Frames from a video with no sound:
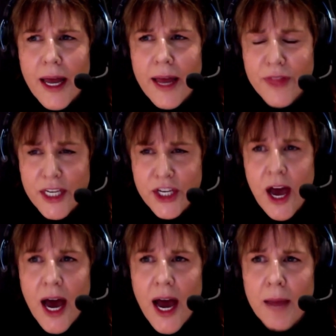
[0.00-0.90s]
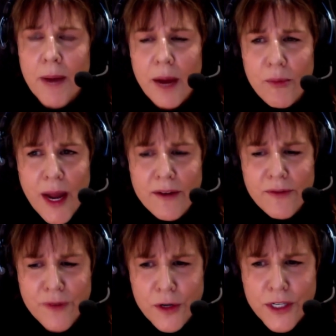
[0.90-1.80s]
at the time, I ran
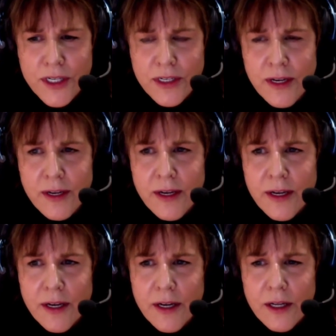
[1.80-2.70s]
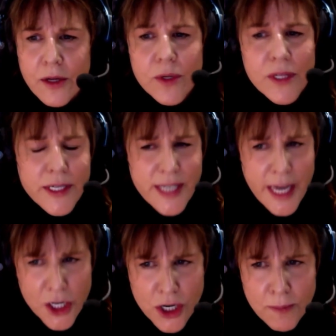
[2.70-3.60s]
first a
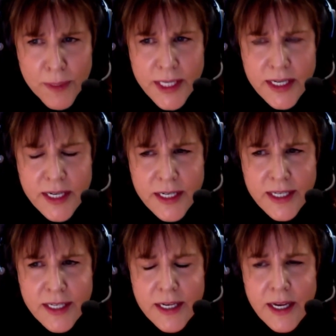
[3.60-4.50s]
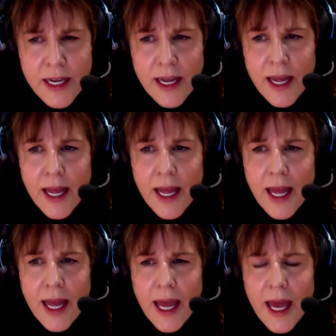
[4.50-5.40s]
localization business,
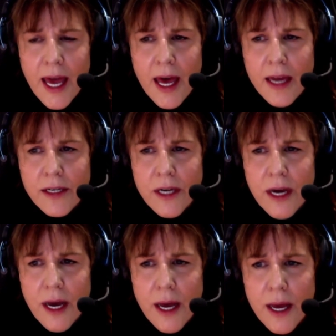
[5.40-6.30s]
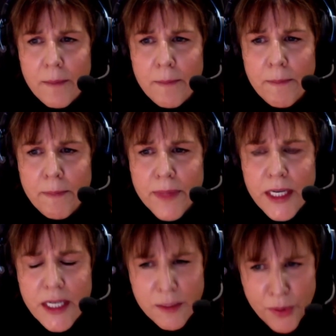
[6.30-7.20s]
and
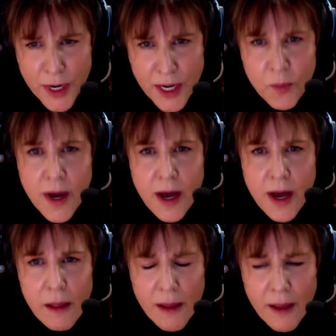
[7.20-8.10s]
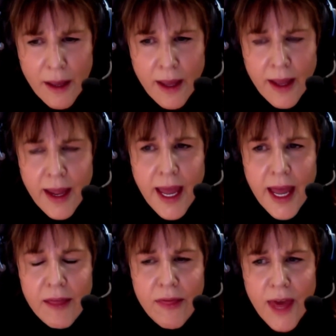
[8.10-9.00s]
that did pretty well.
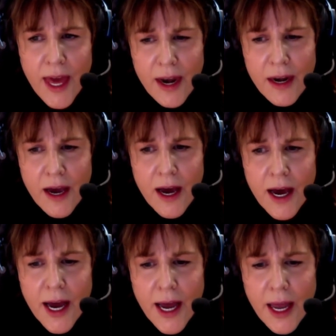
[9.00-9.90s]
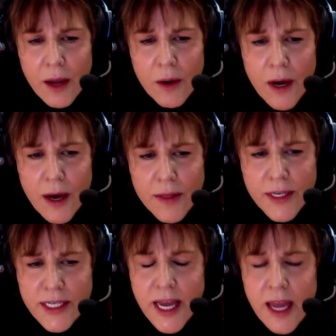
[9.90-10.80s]
And then the
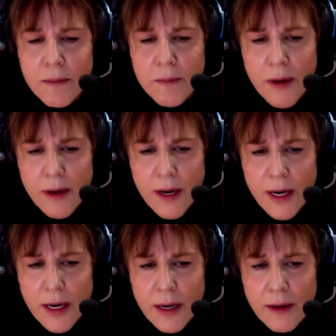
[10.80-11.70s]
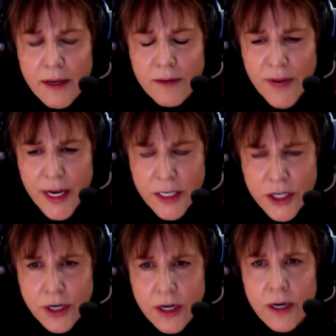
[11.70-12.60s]
same
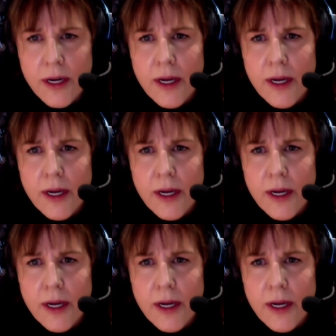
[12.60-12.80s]
investor,